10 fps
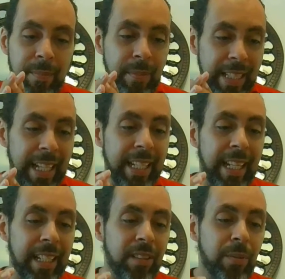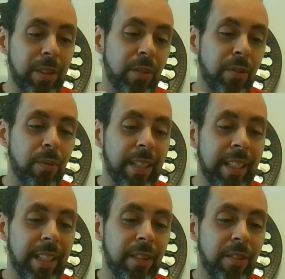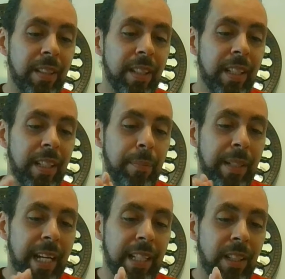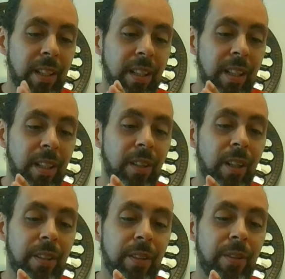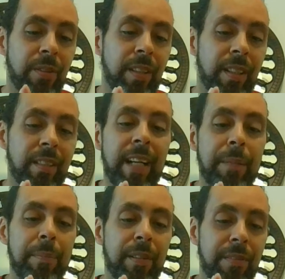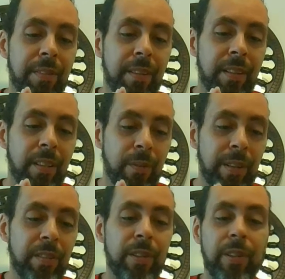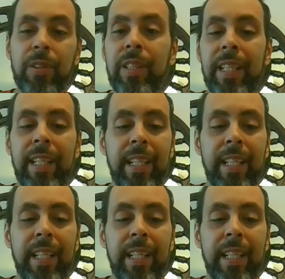decades, which is 20 years, behind all others type of research.